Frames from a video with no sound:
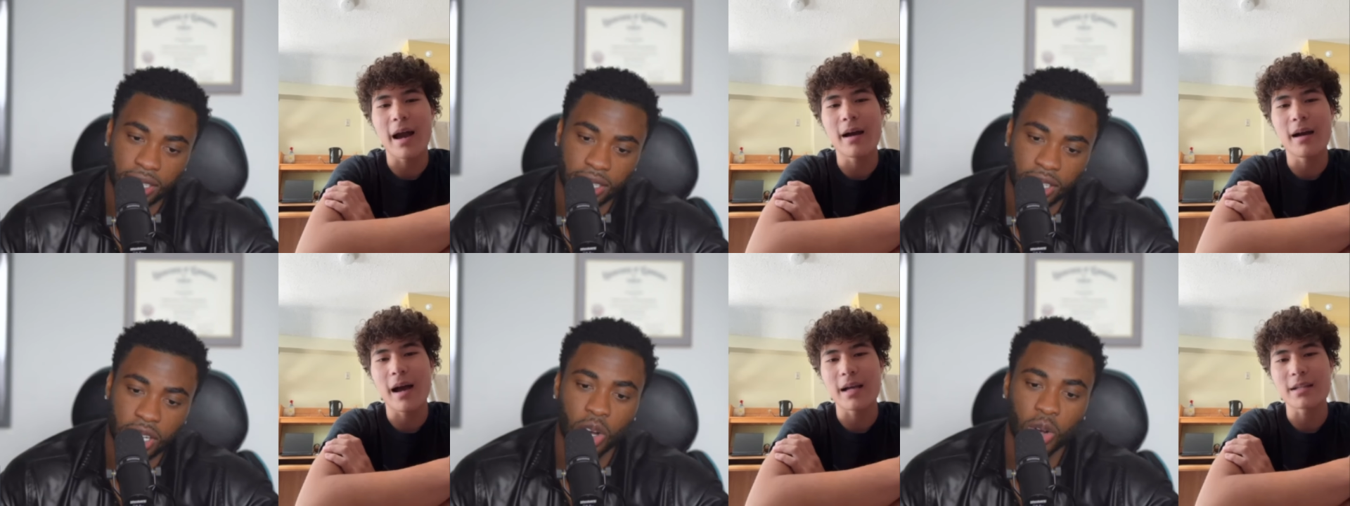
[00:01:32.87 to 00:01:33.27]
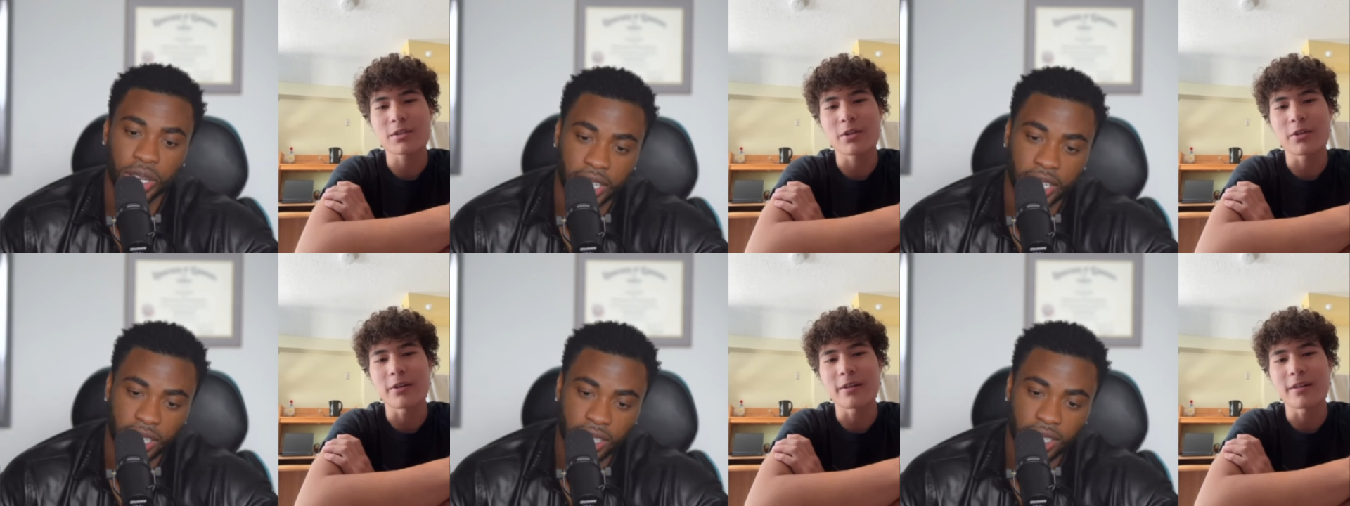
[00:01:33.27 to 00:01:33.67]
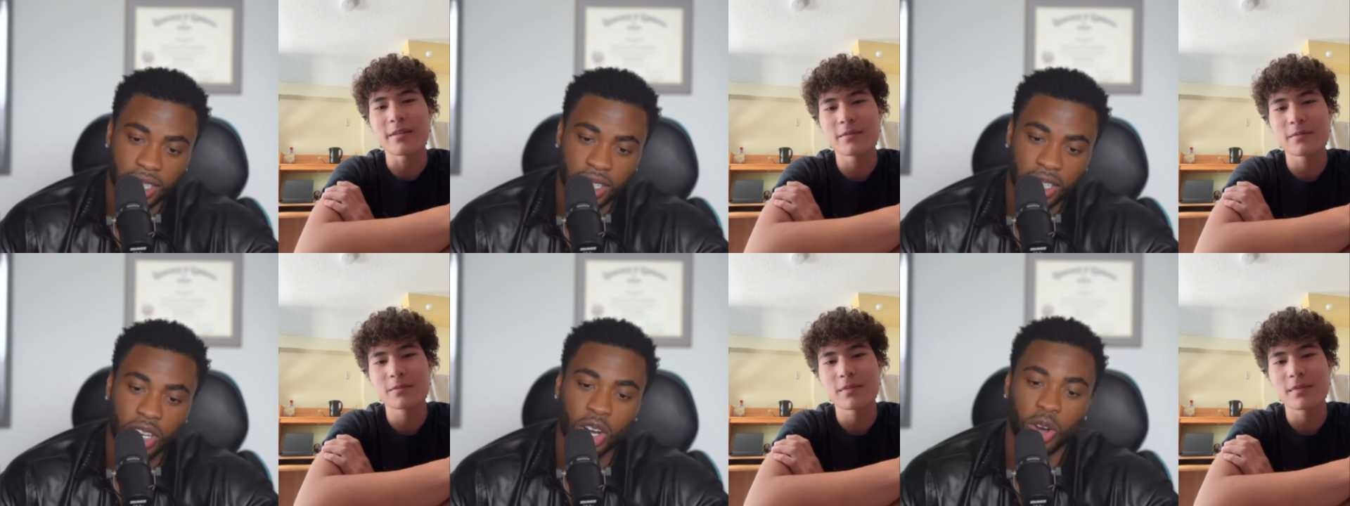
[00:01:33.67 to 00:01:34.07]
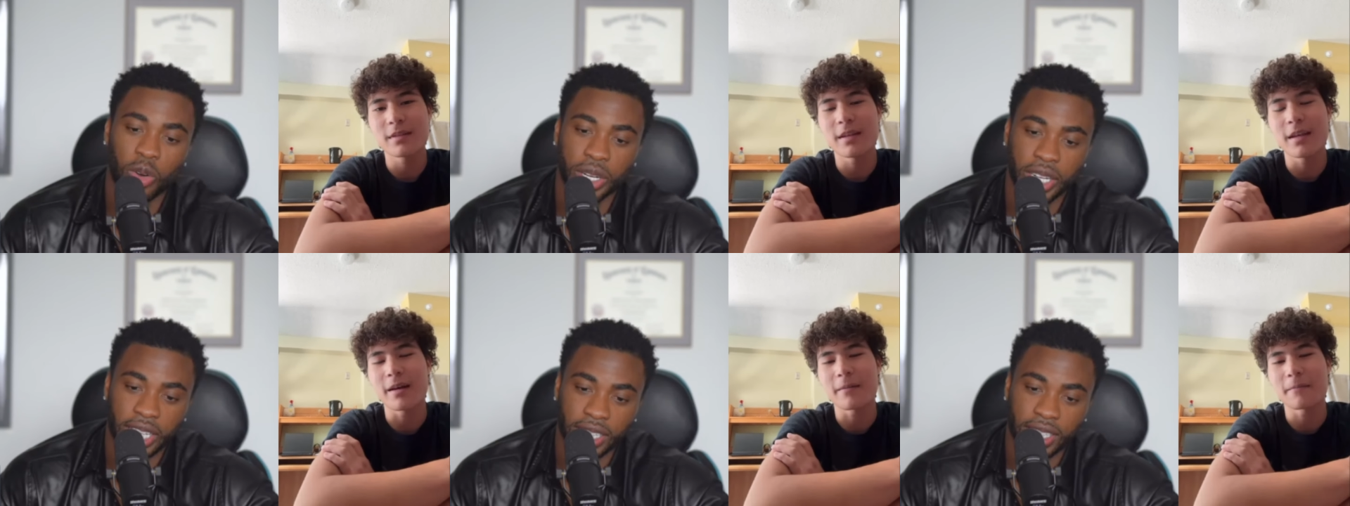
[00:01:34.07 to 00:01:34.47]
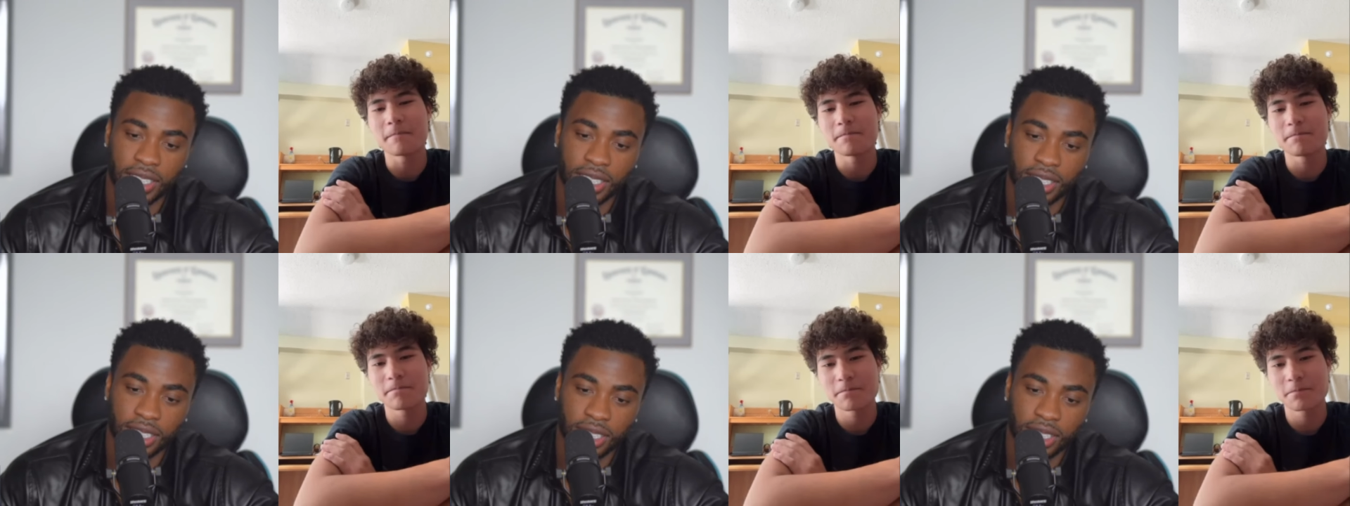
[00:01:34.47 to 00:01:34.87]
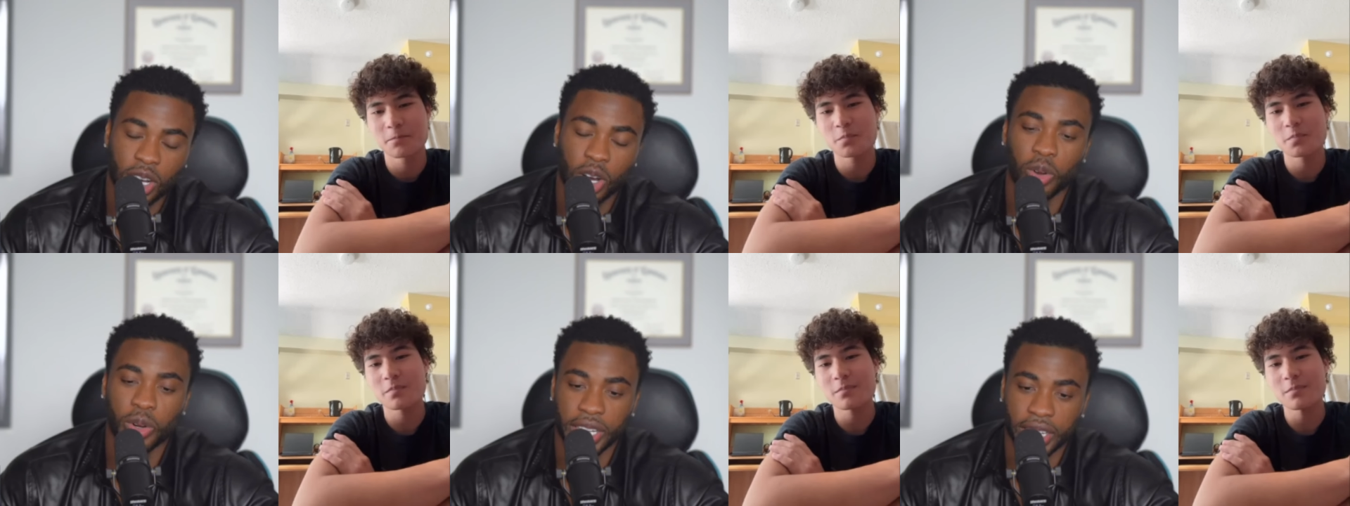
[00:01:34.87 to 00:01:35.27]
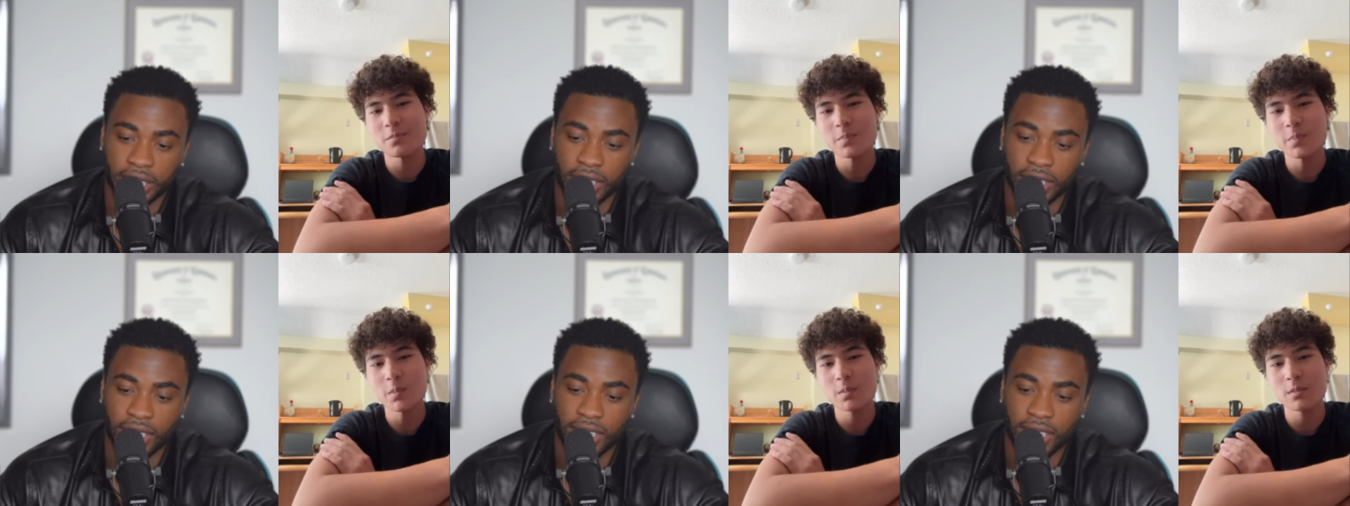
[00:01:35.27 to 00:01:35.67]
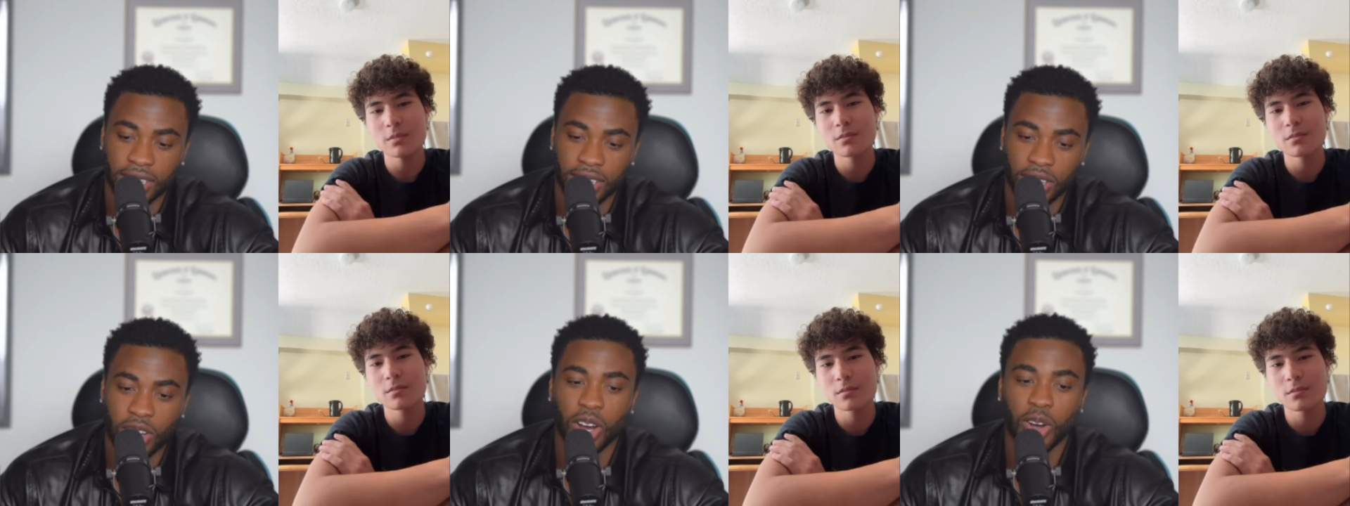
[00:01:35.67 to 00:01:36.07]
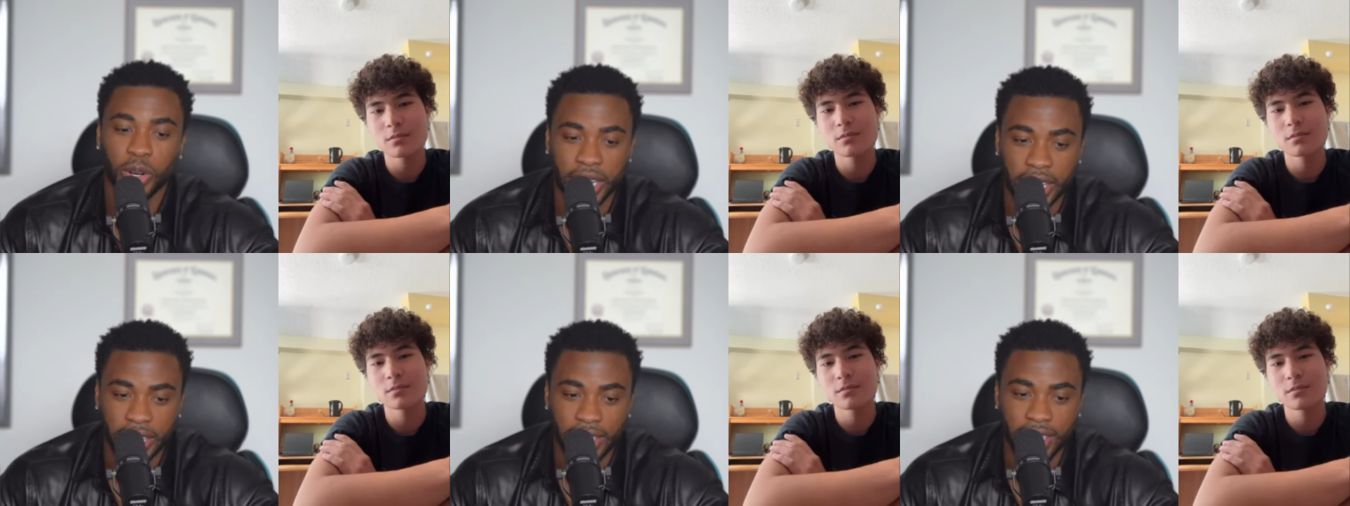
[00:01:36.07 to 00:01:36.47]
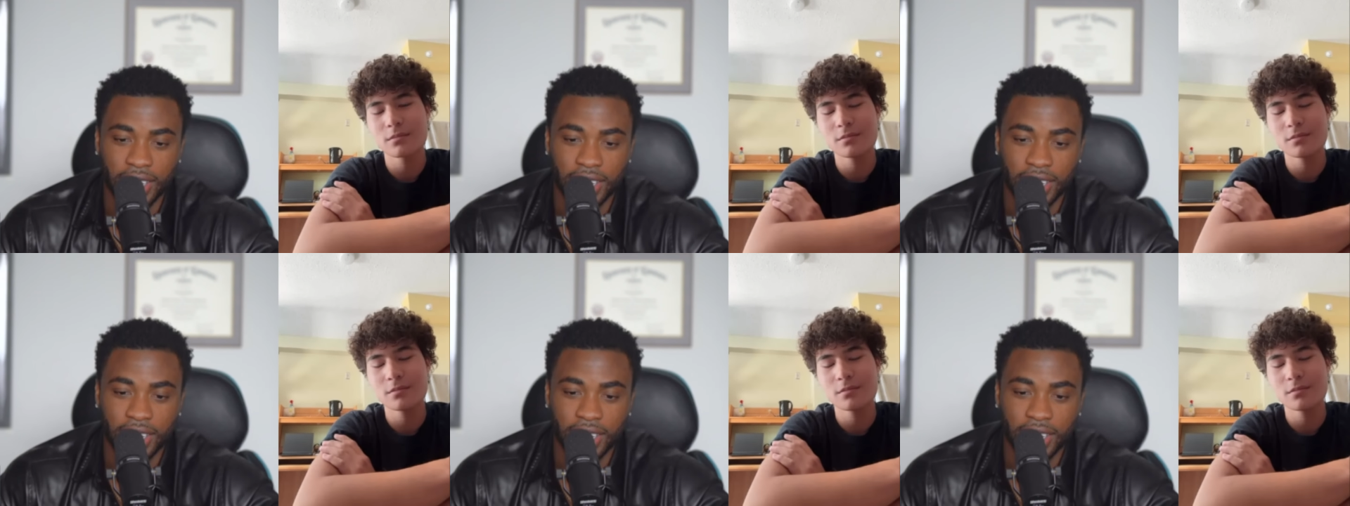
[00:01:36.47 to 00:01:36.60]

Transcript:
Speaker 1: Cody, Cody, yeah, Cody, Cody.